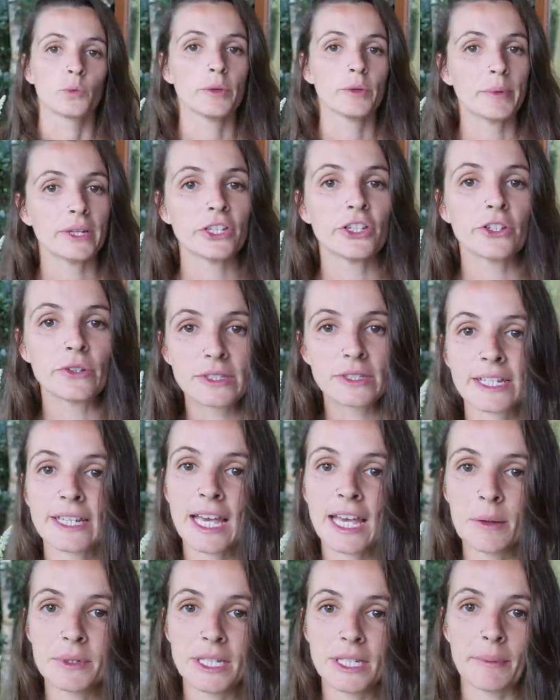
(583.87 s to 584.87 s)
We've been using
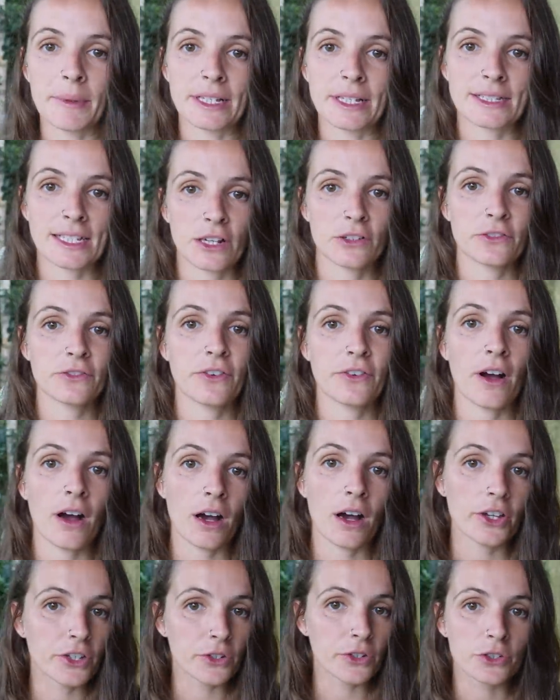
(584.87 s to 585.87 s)
Epidemic Sound for
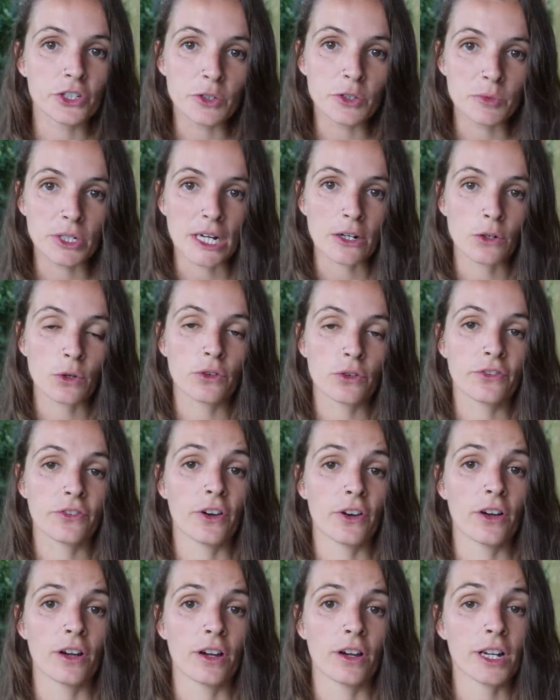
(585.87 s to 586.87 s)
our YouTube channel
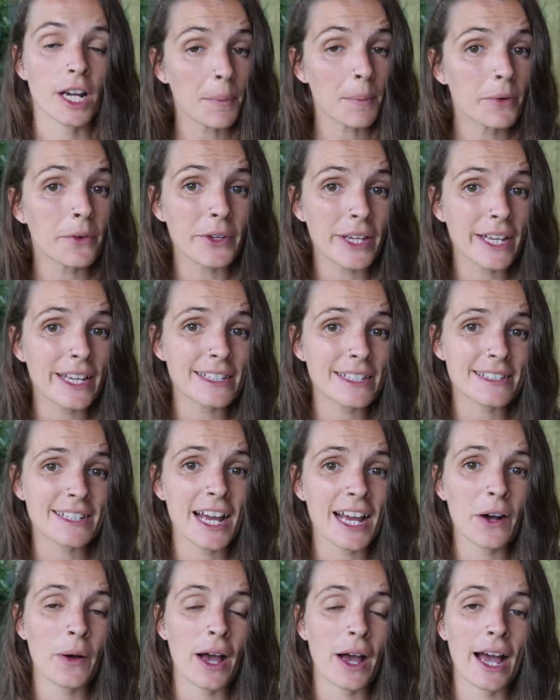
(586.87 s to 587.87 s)
for a couple years
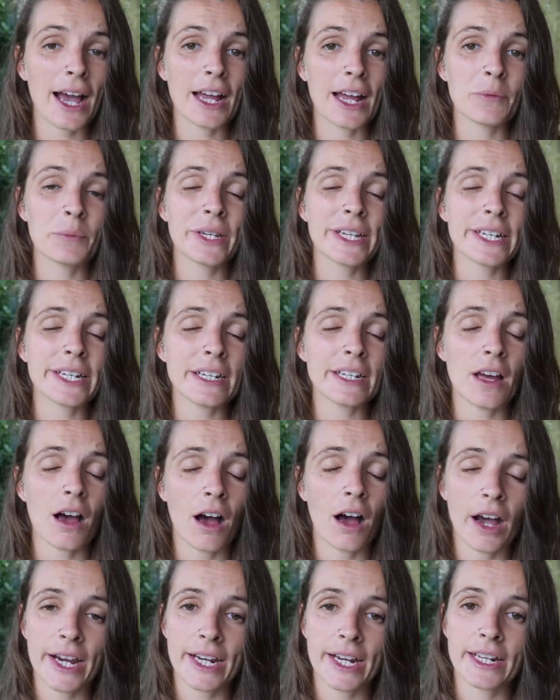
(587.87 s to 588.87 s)
now and we can
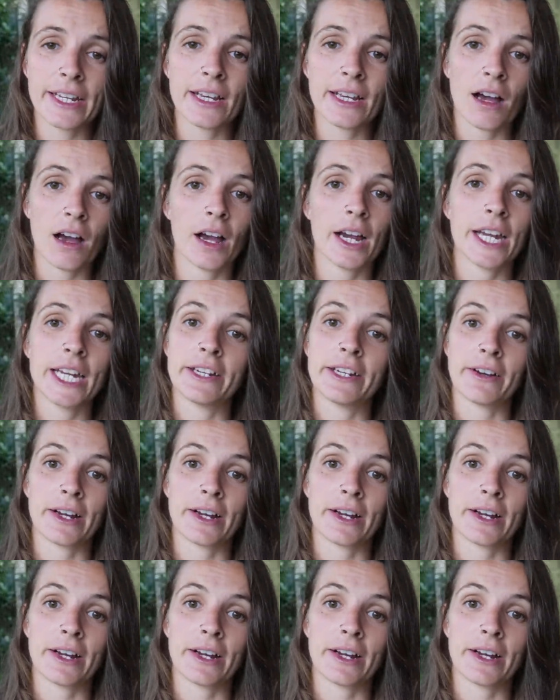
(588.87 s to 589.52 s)
highly, highly